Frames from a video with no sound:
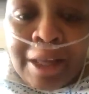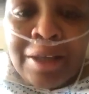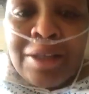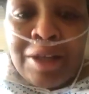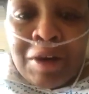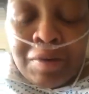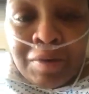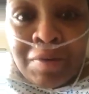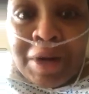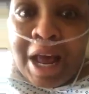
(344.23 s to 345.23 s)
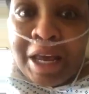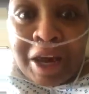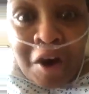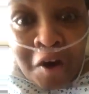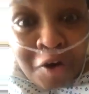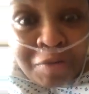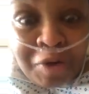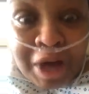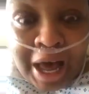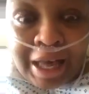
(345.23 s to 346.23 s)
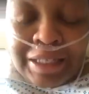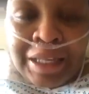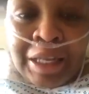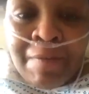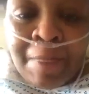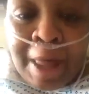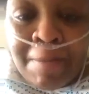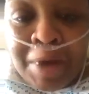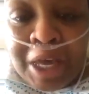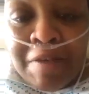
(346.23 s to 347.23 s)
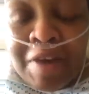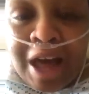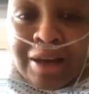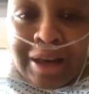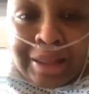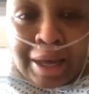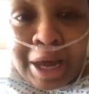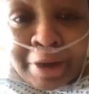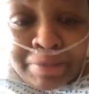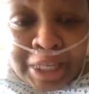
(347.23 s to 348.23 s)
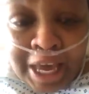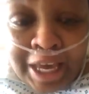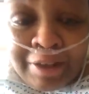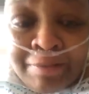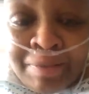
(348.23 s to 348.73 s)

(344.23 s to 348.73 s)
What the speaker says: So when I get home, you guys, I'm gonna give y'all another update.